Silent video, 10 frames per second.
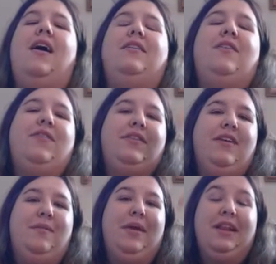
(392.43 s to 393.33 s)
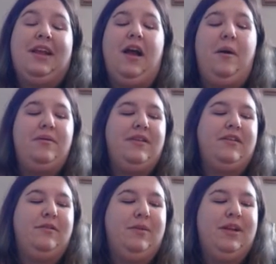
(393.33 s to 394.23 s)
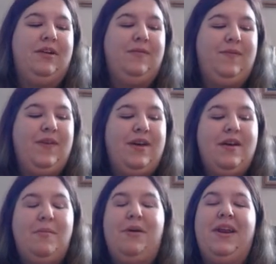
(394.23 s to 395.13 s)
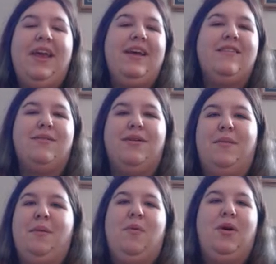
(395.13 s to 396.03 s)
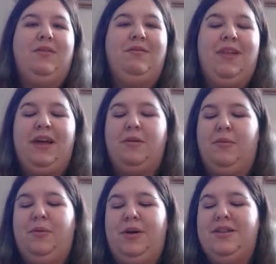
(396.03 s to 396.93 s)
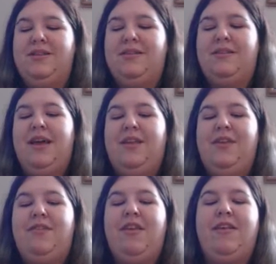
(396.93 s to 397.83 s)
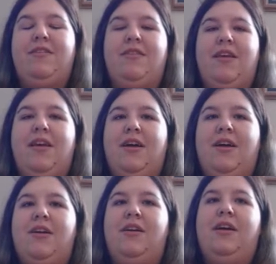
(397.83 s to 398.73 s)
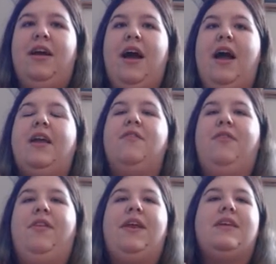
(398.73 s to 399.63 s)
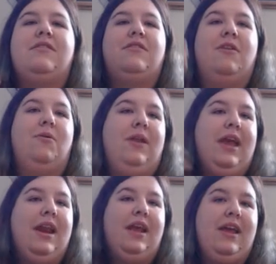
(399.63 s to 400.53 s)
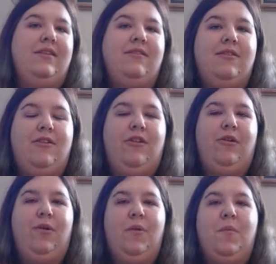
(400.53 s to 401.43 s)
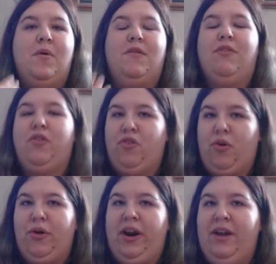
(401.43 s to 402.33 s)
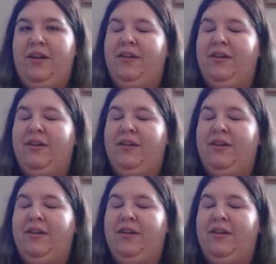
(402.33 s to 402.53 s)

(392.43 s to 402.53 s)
definitely tell me in the comment section below. But he is one of my more likable ones. And this is, I can feel that it's slowly getting into more of the story.